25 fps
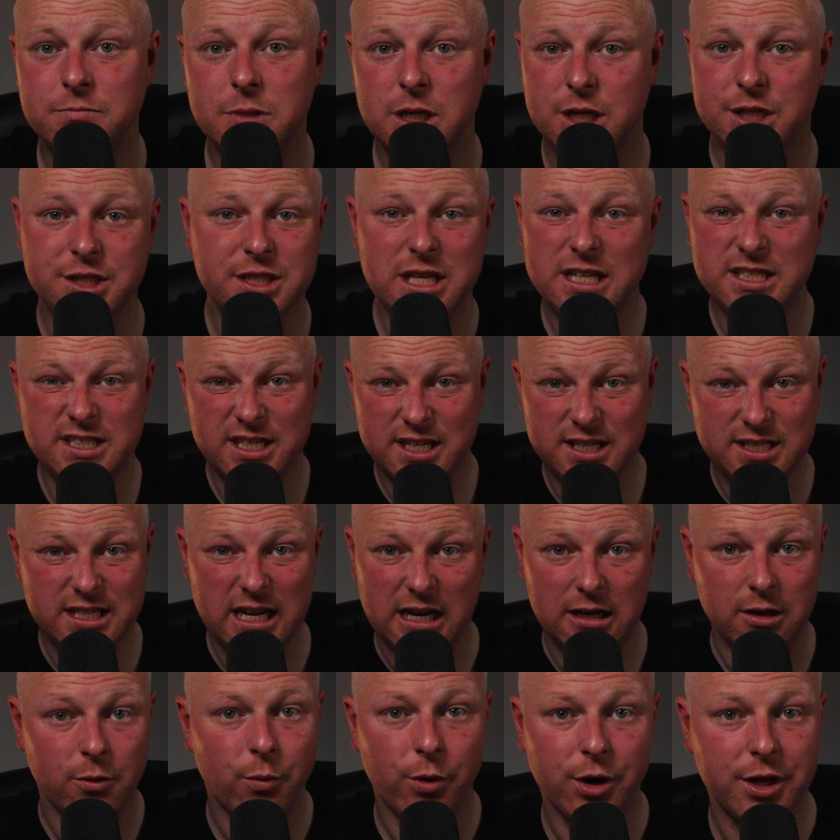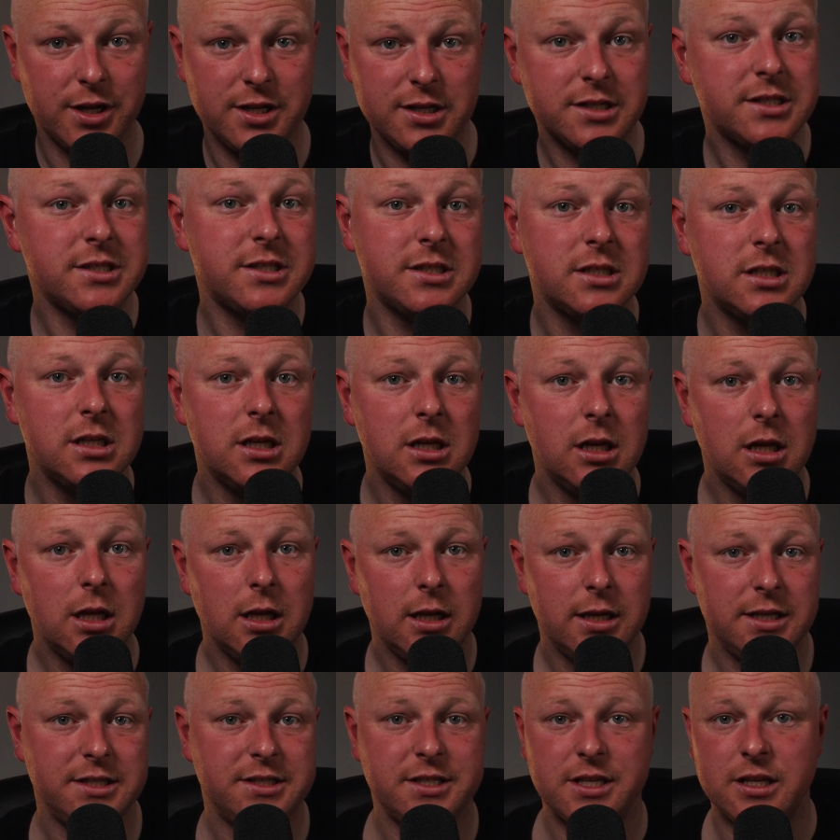Because that's exactly what it is.
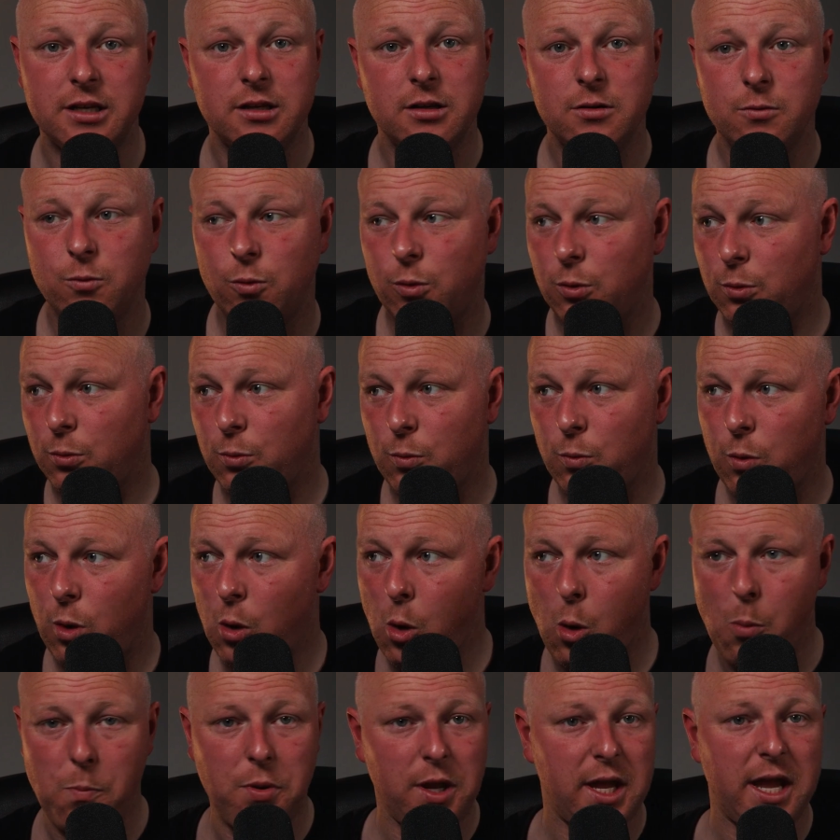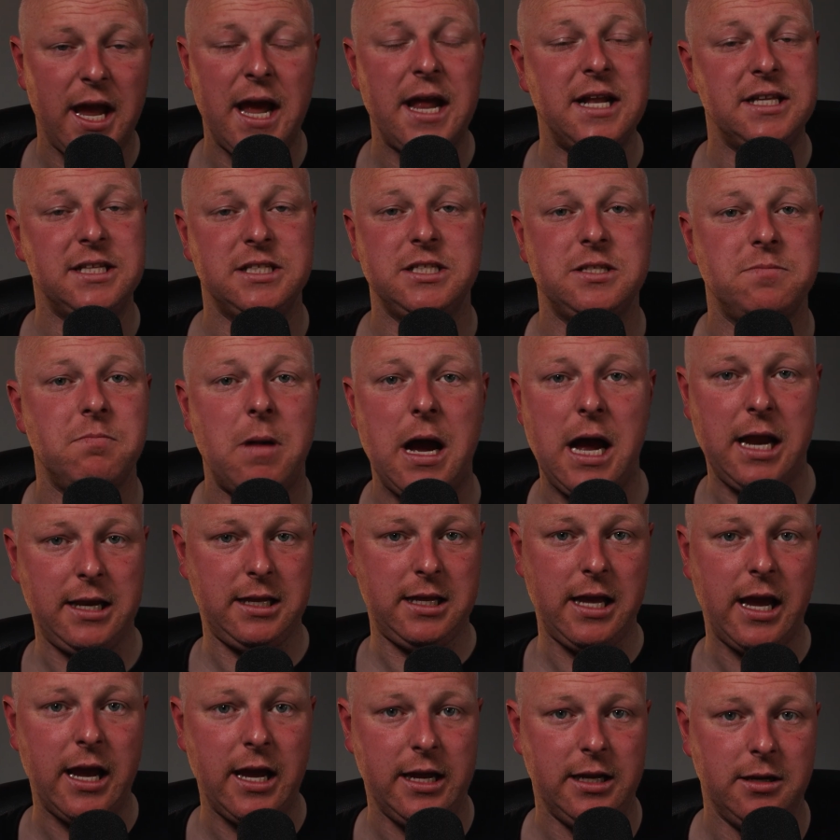Listen, we're up against
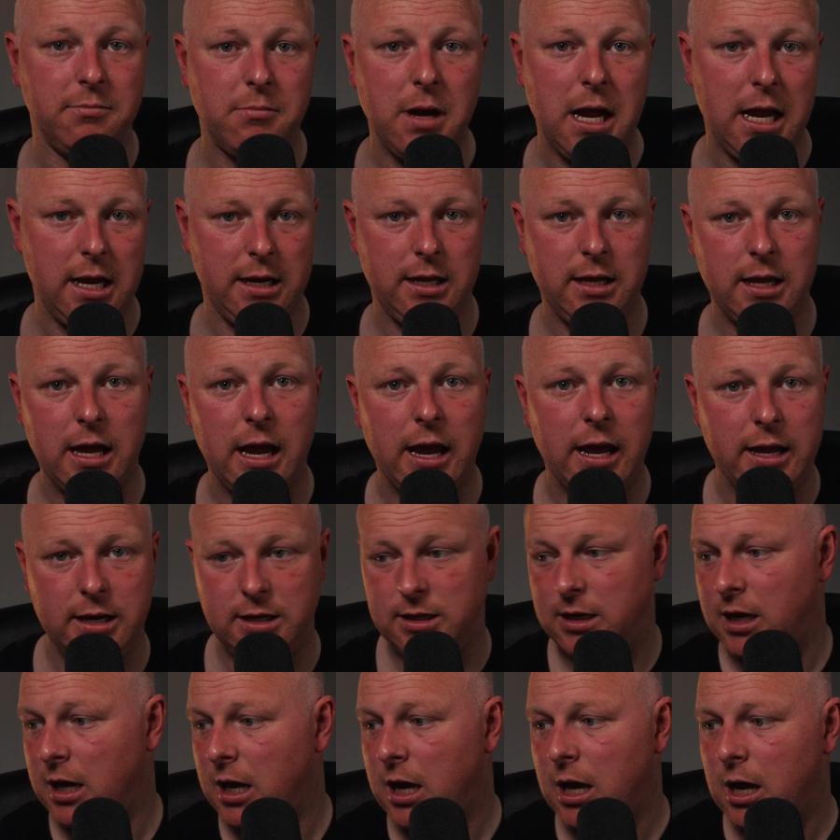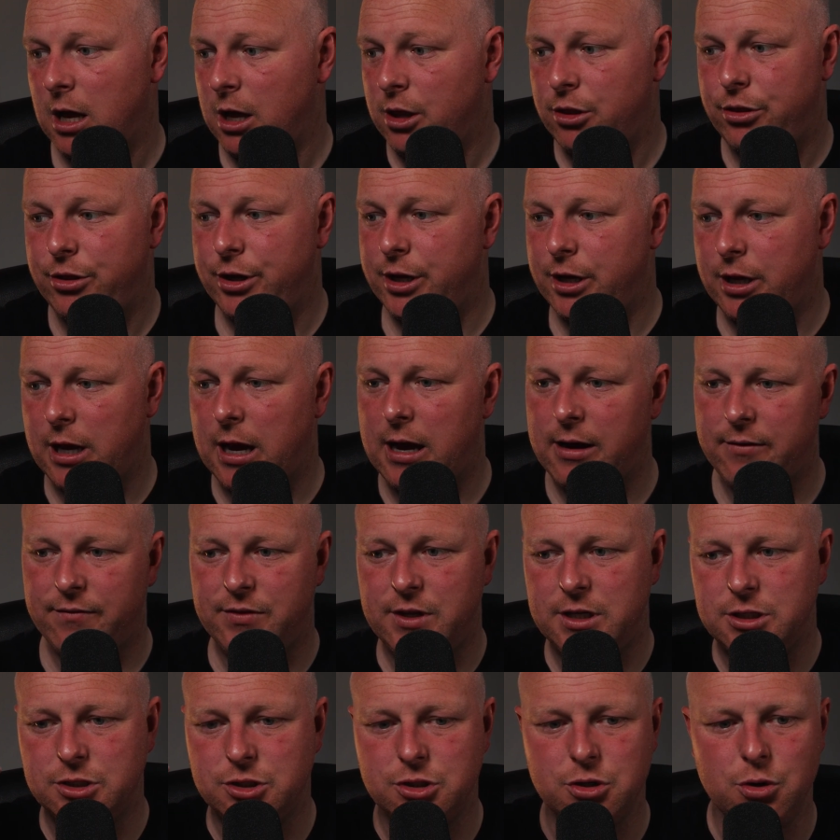mankind. Mankind, they have
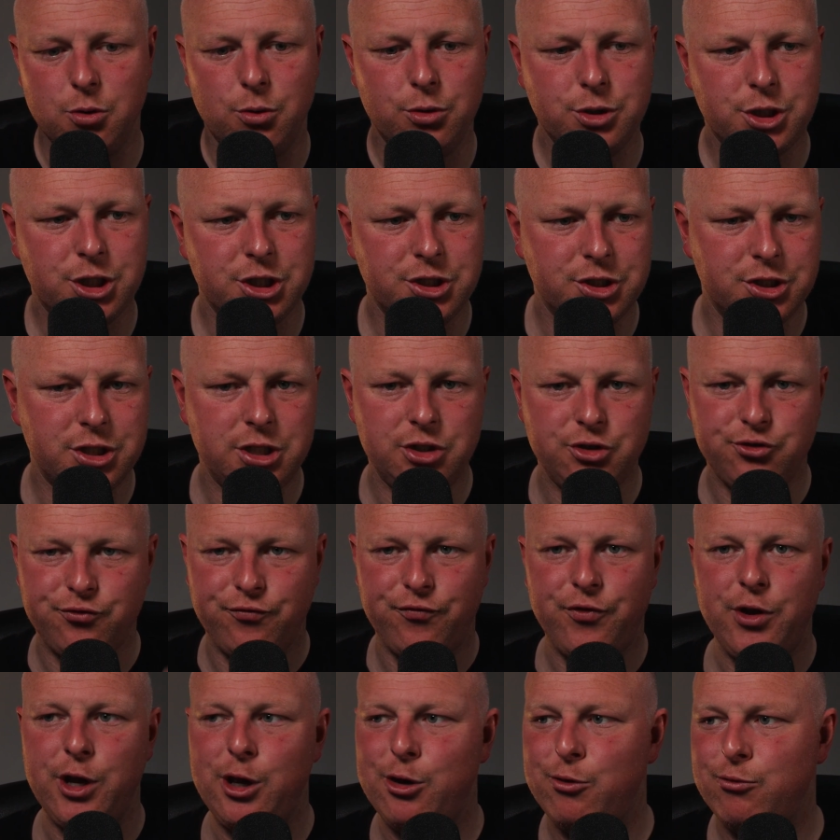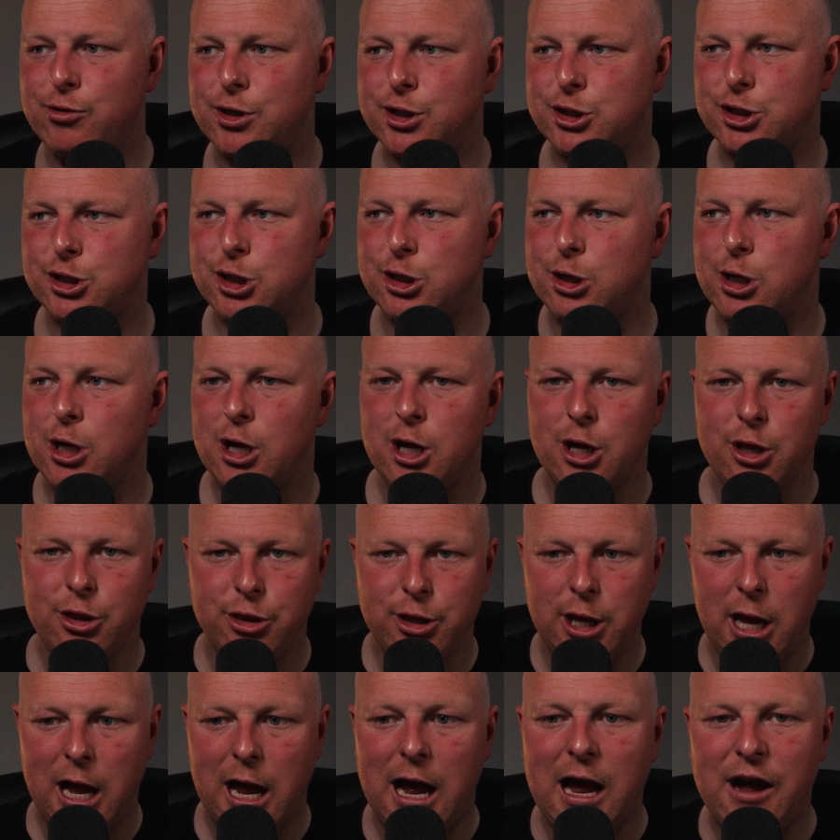these notions, these theories, and
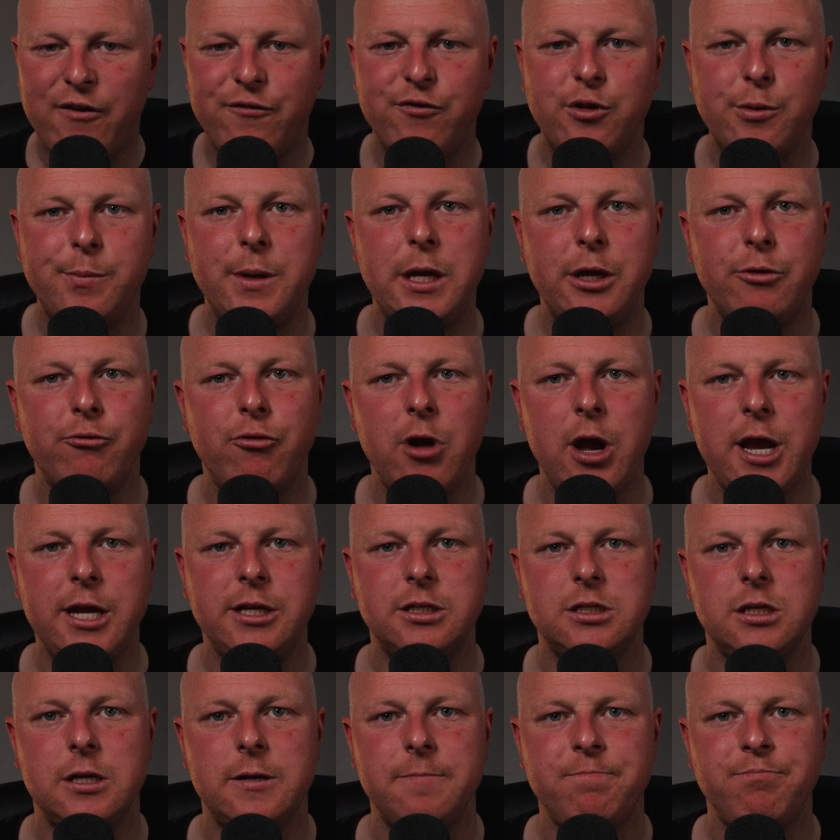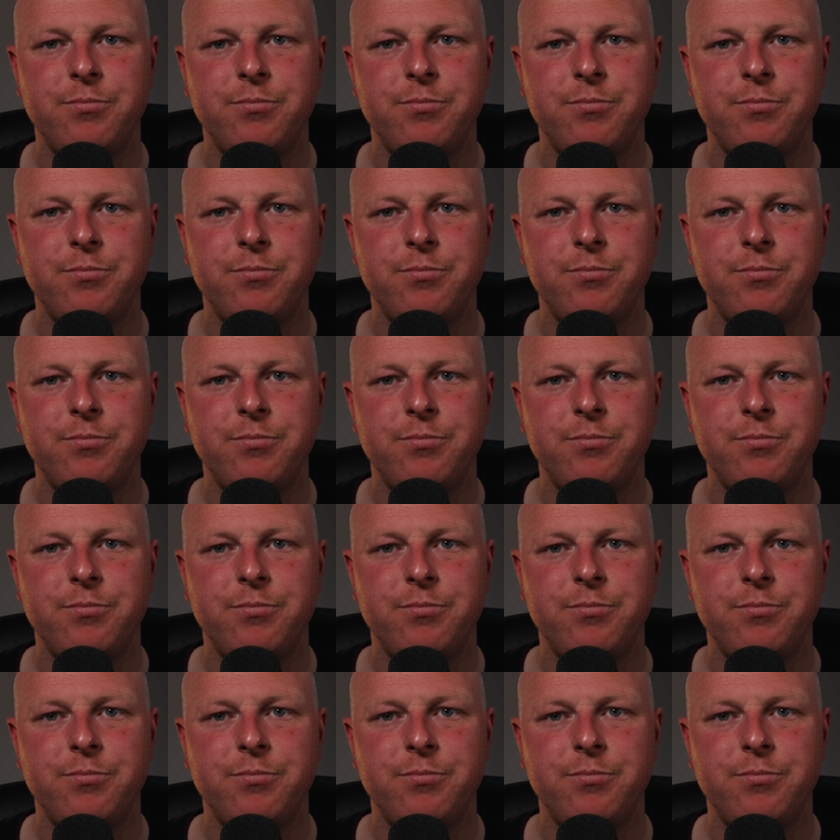they have to be right.